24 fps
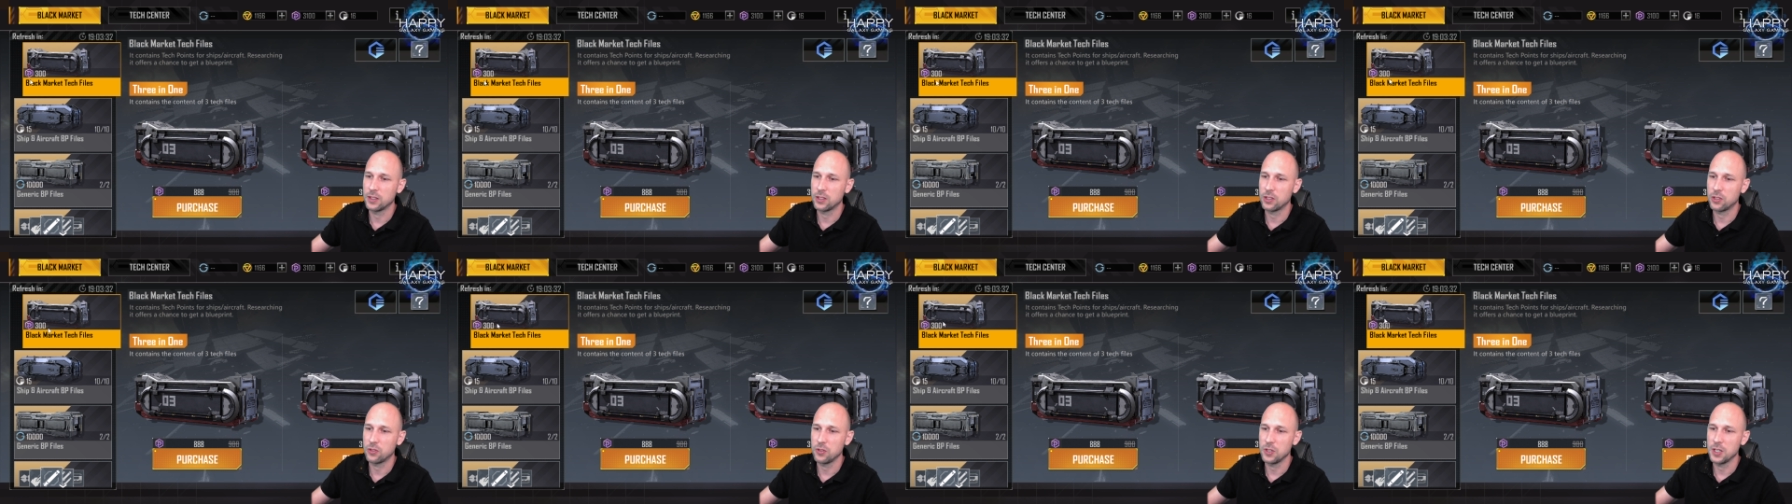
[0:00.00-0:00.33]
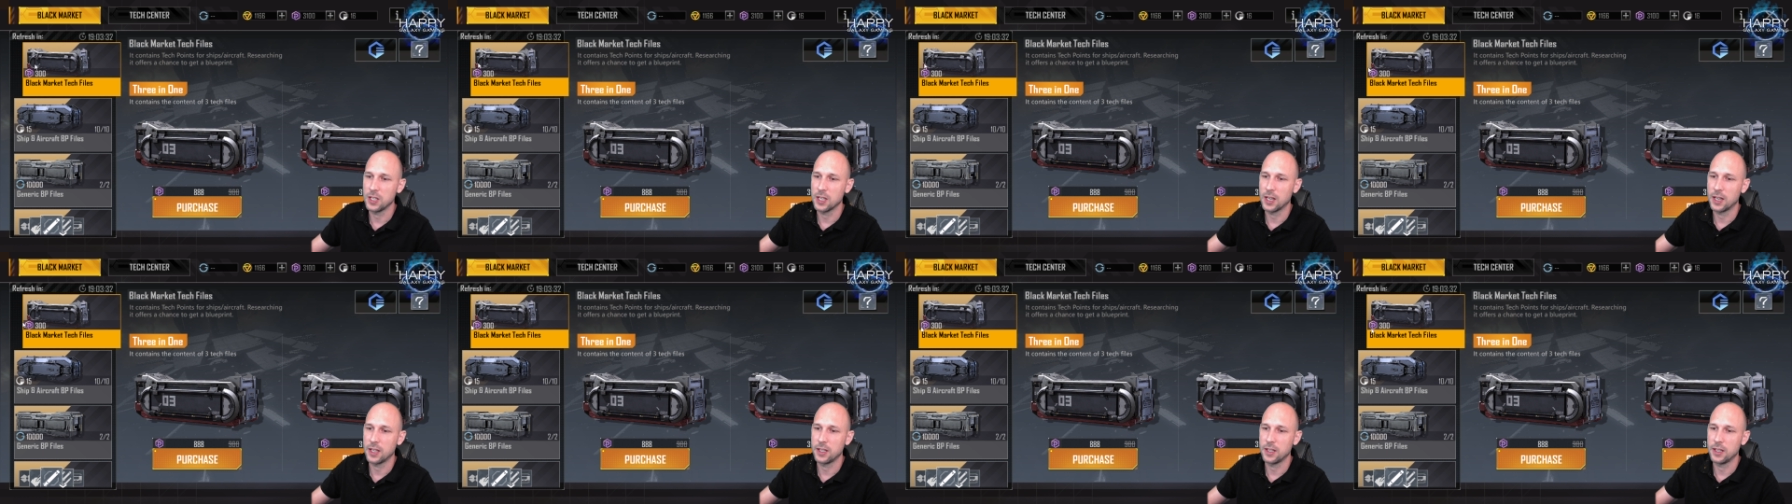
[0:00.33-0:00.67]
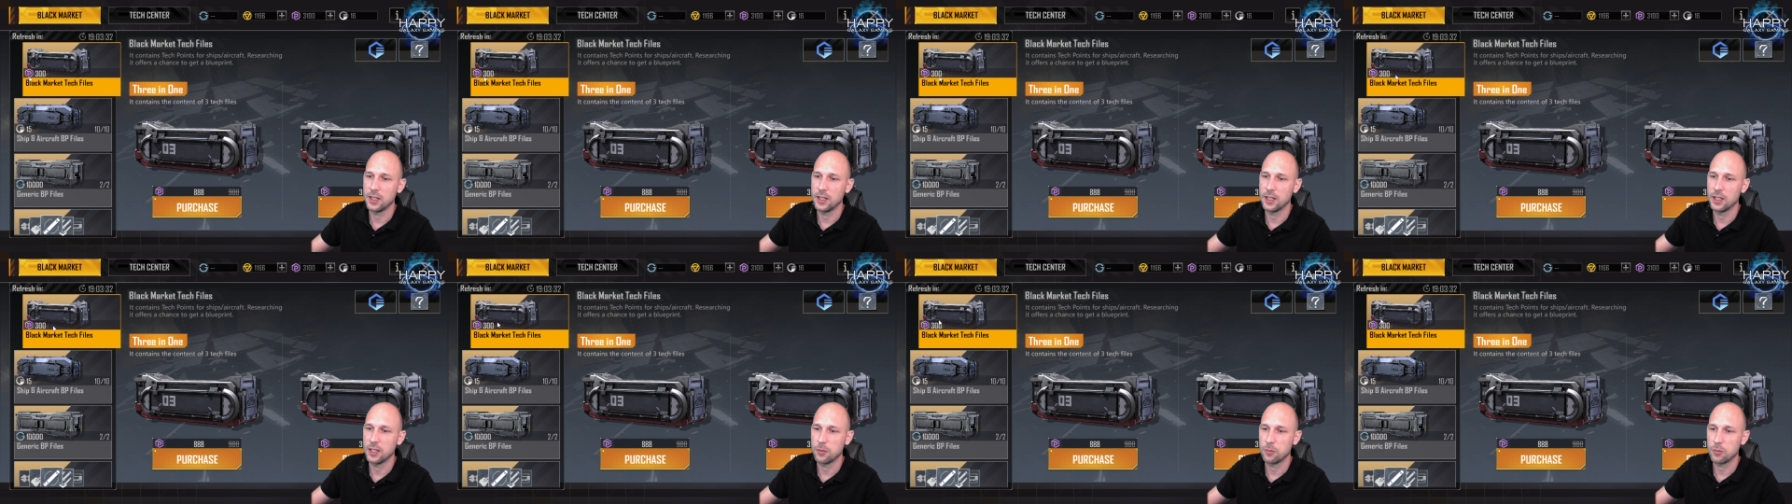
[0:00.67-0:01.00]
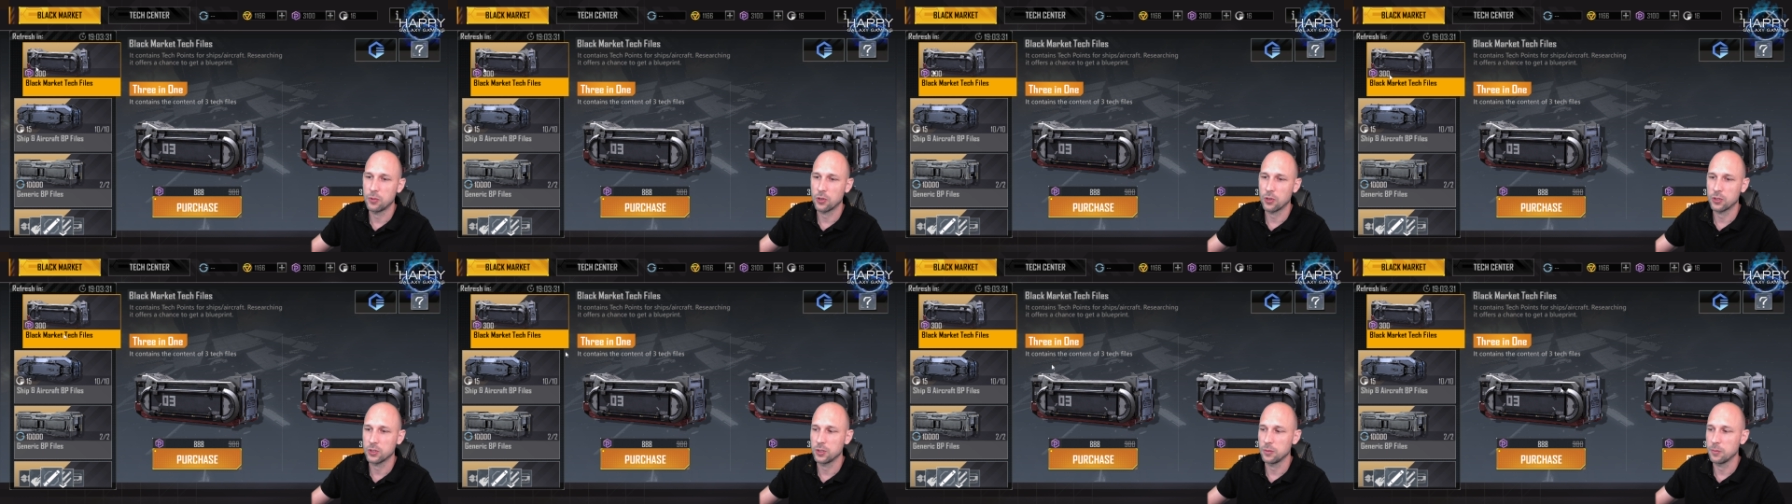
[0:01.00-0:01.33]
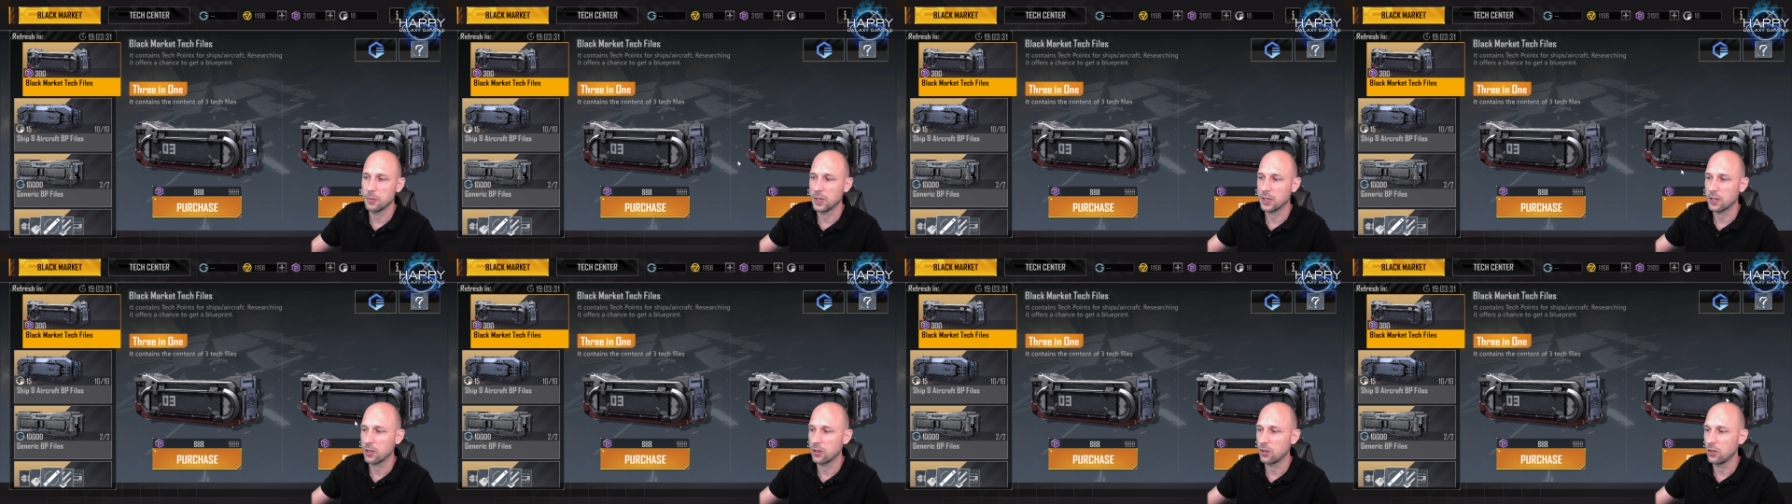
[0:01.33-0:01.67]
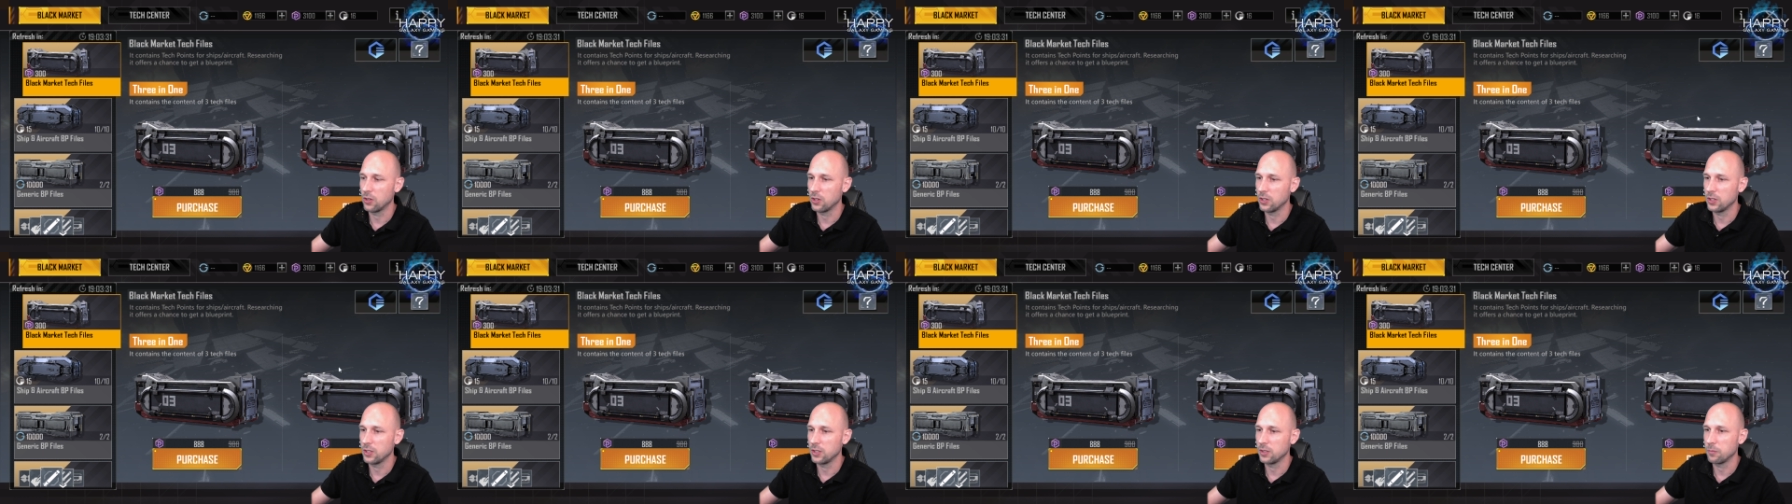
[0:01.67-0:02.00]
300 Proxima
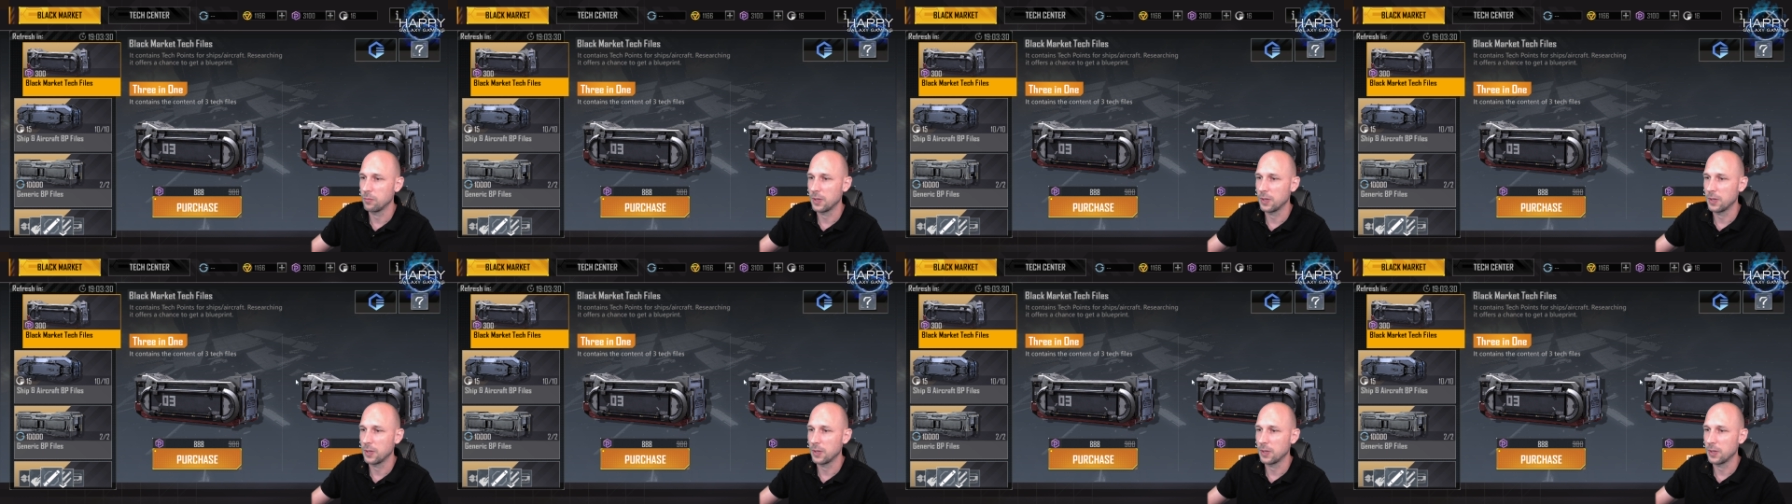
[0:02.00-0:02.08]
coin